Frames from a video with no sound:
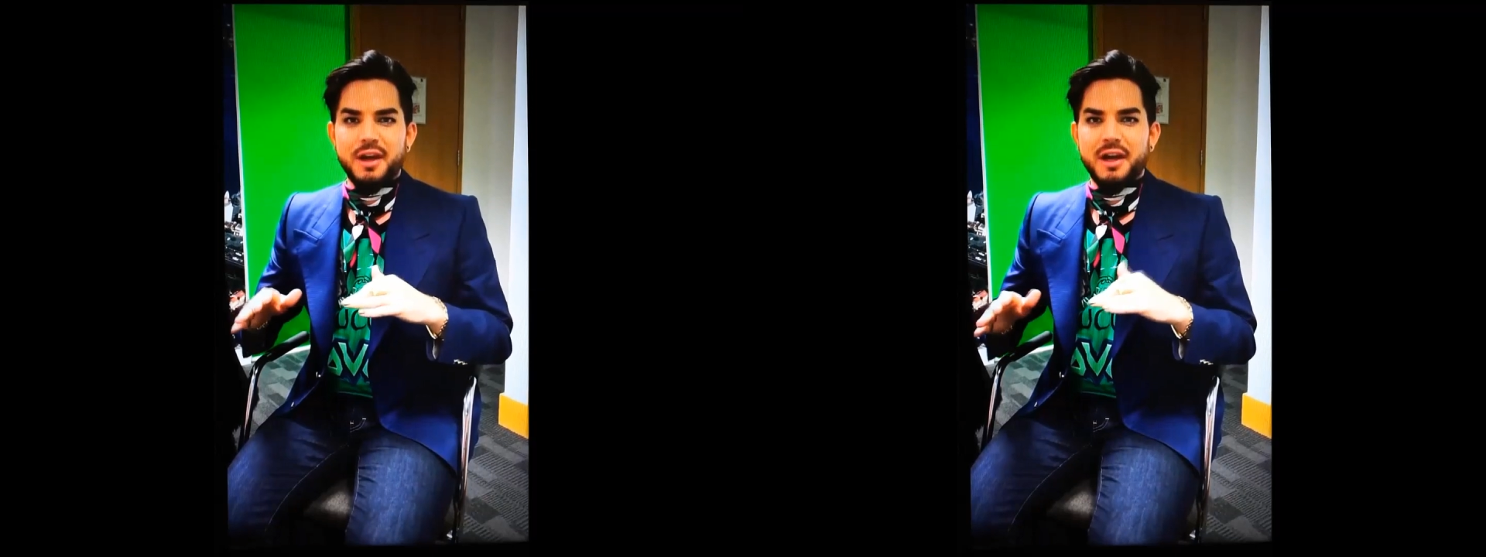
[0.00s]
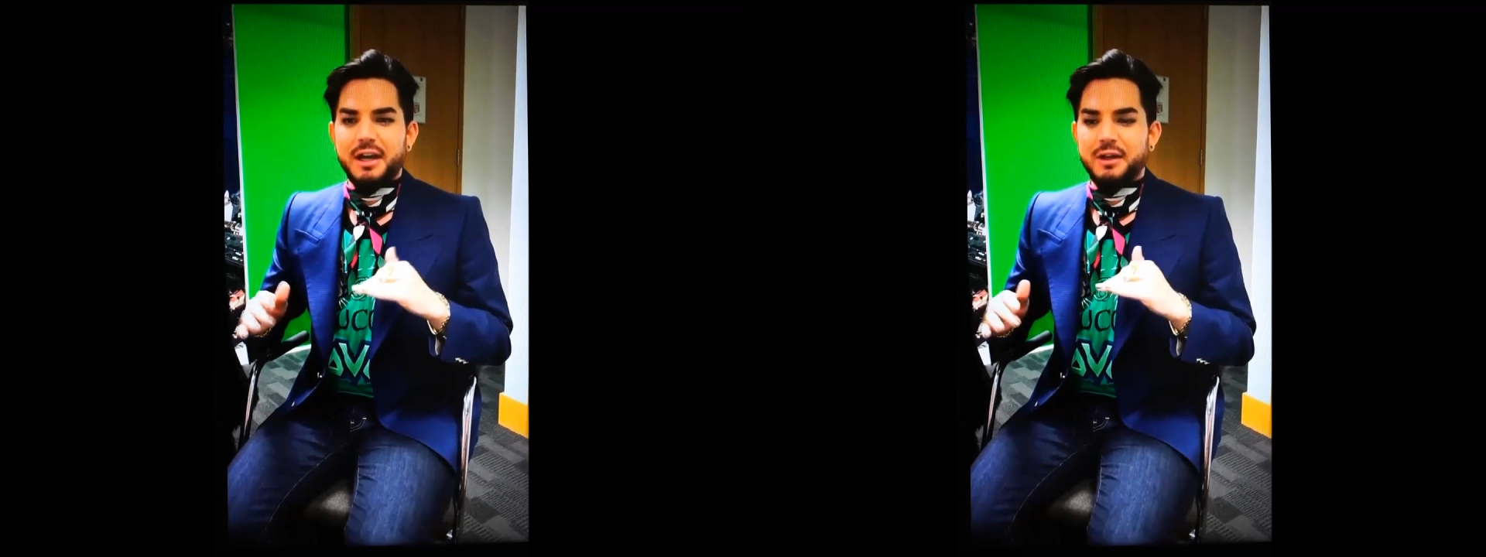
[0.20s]

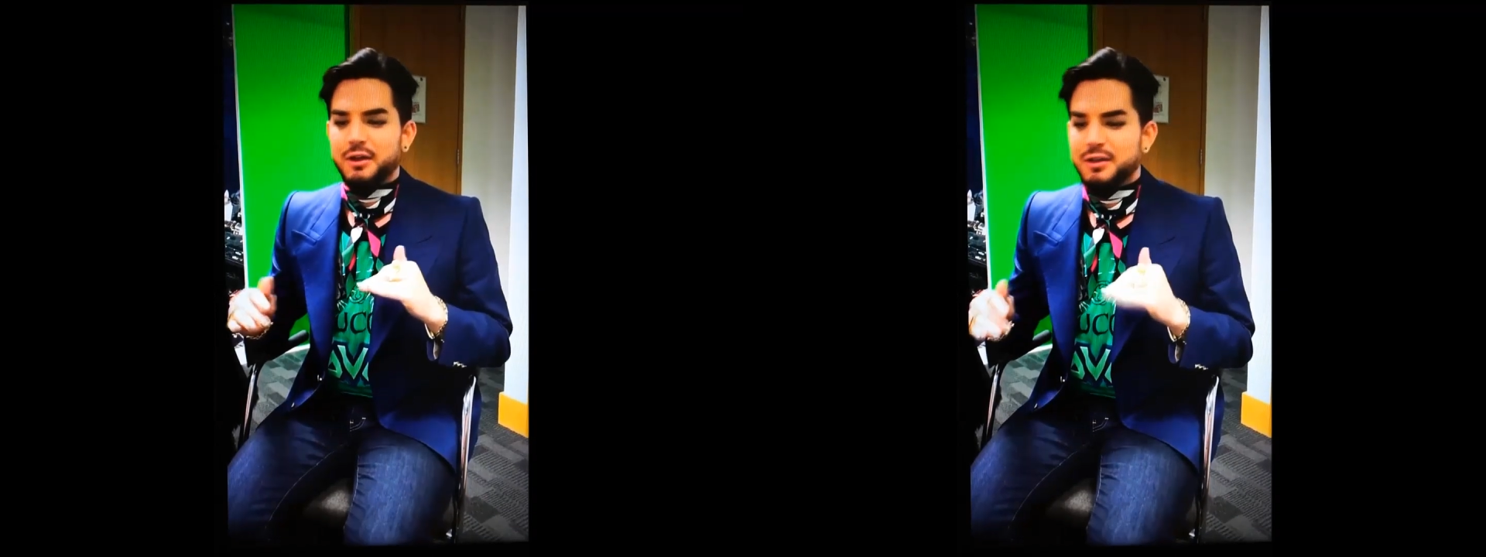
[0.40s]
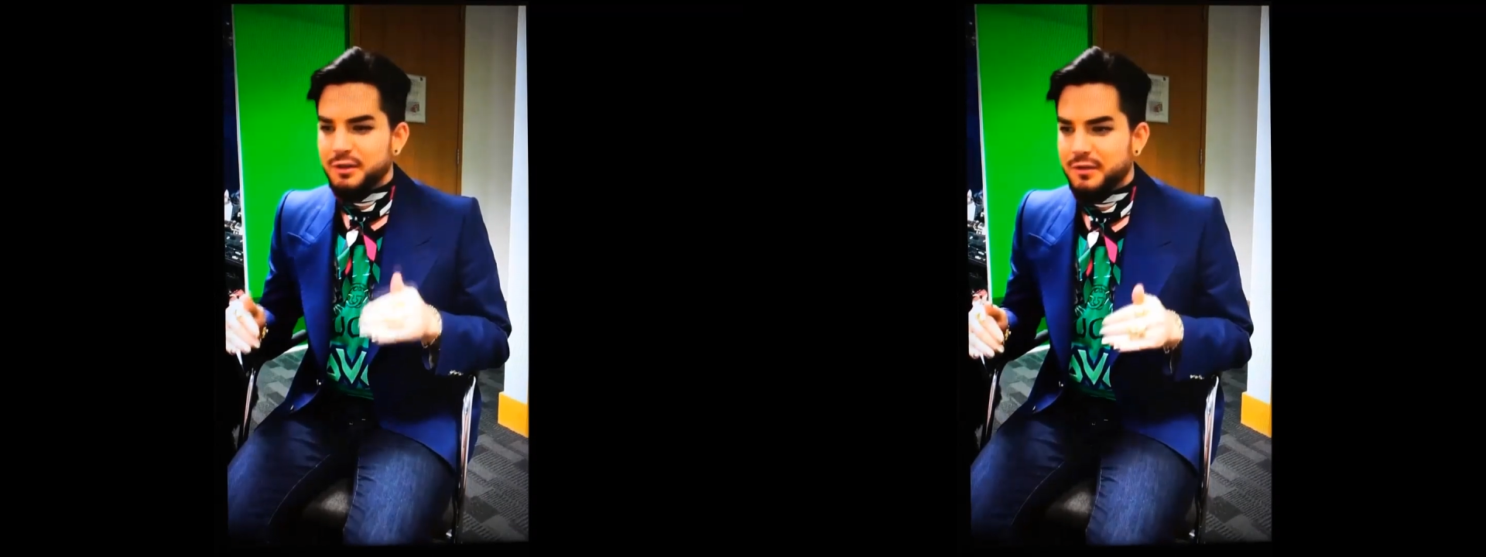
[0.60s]
and I
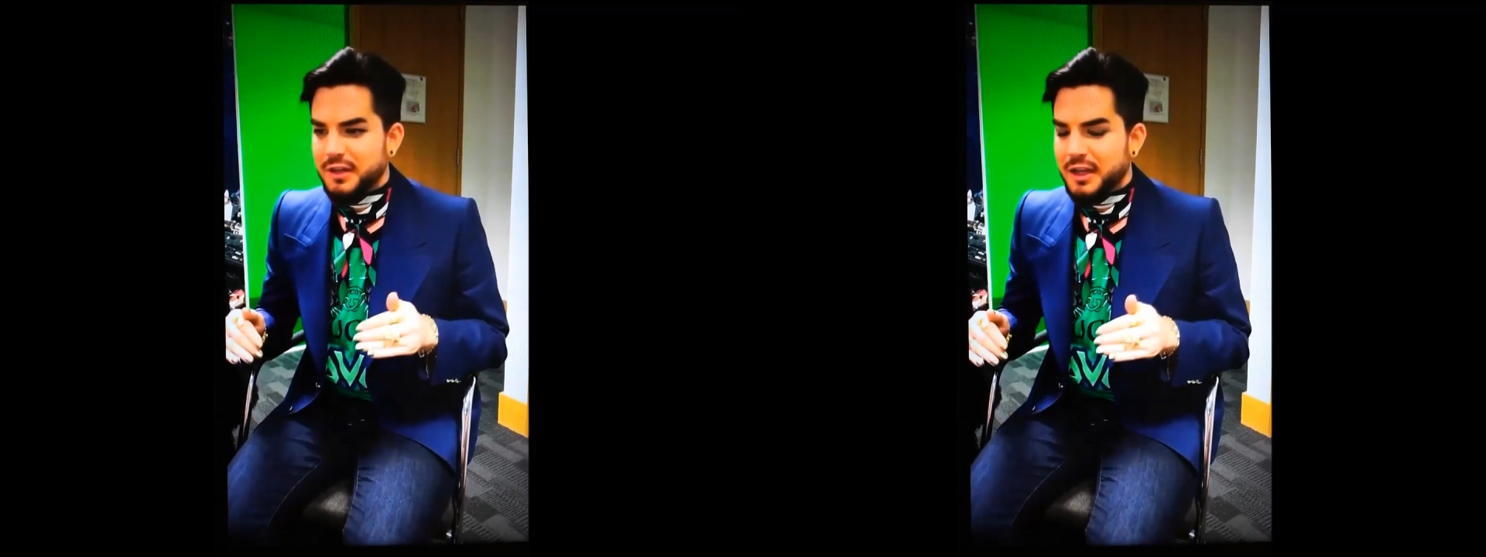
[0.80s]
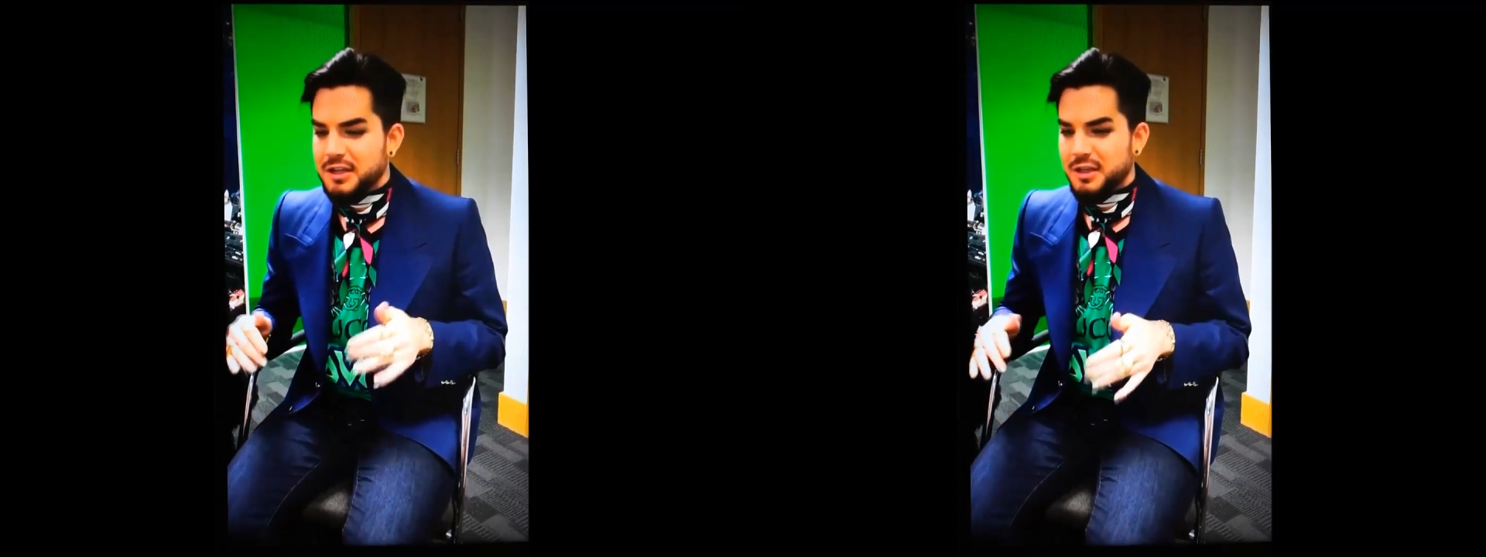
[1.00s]
looked over the
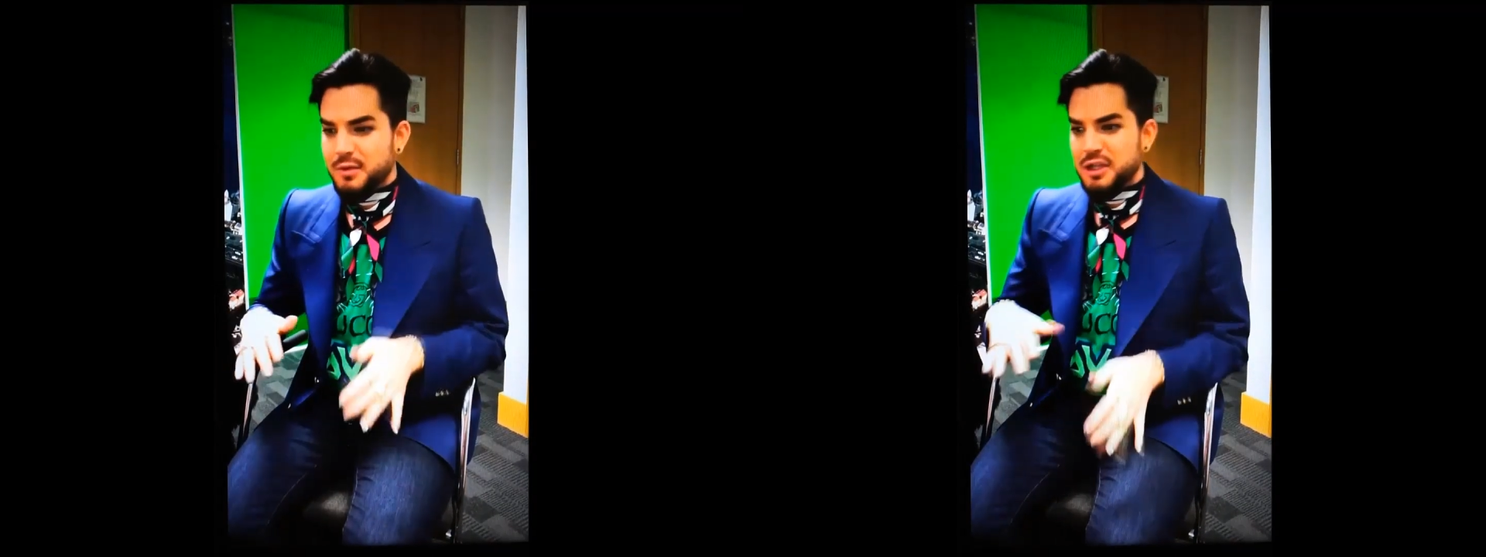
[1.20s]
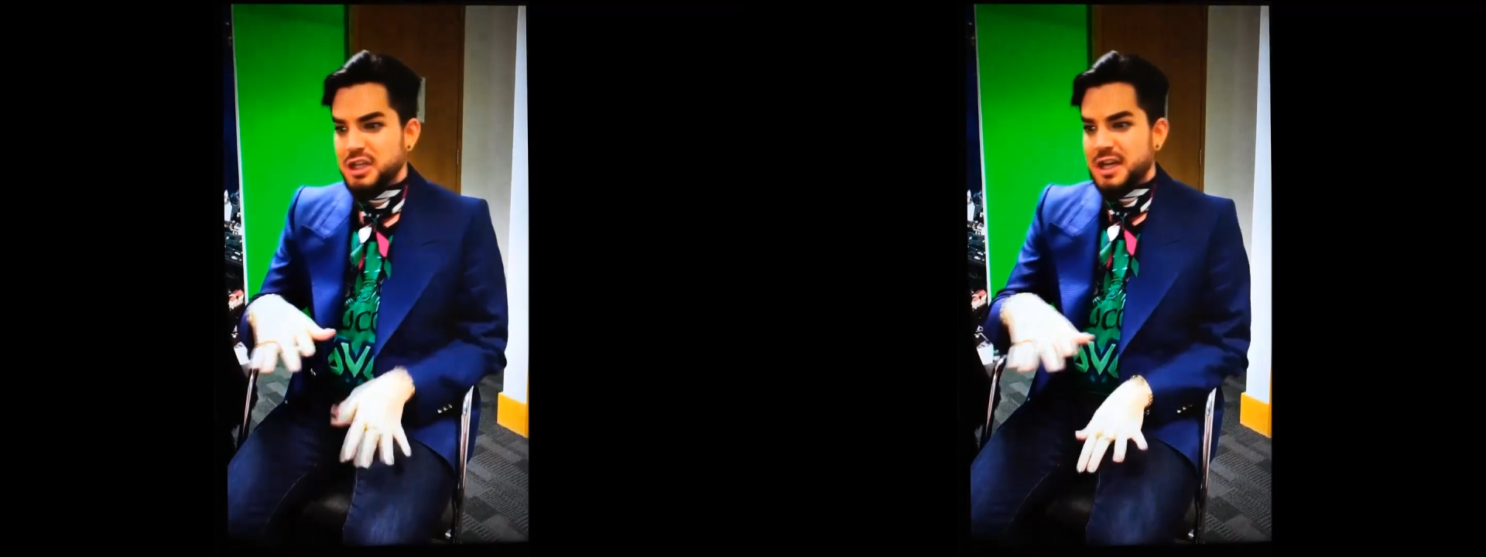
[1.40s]
edge and there was
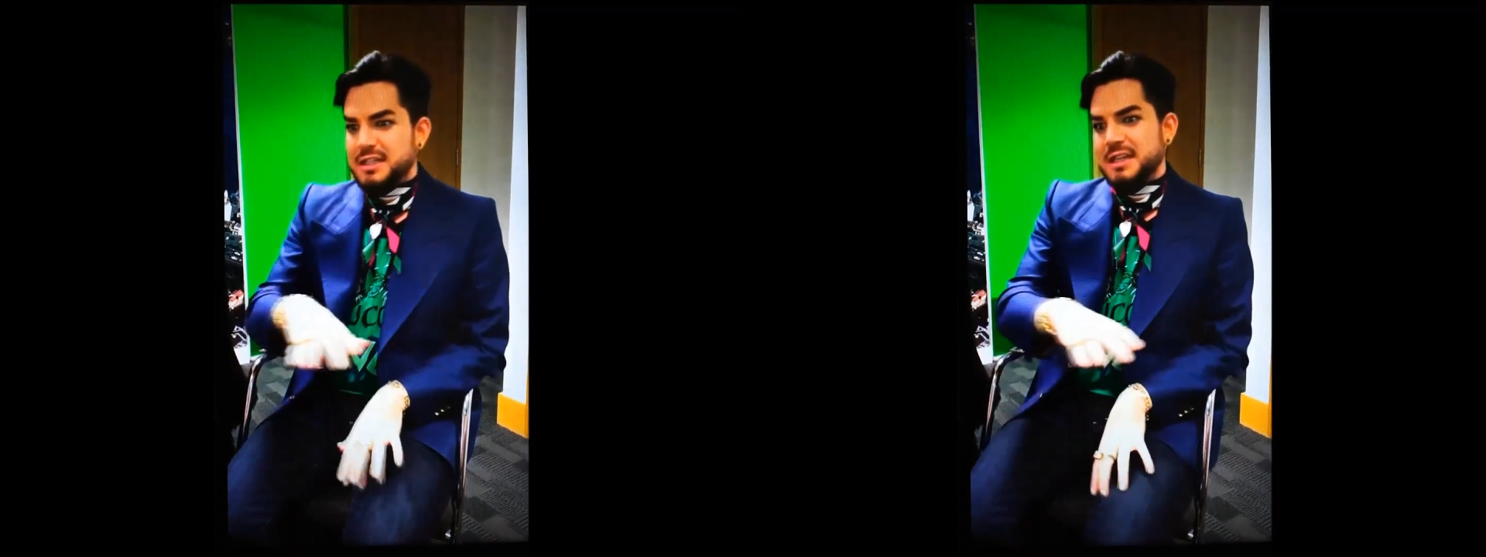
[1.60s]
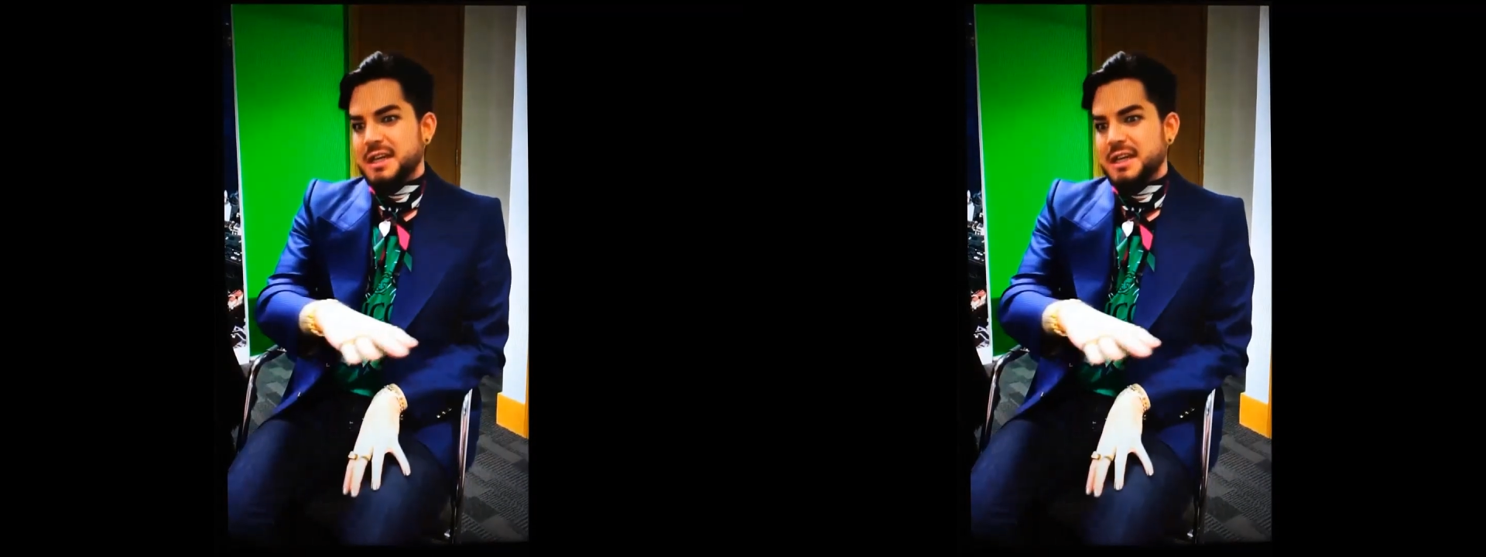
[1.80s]
just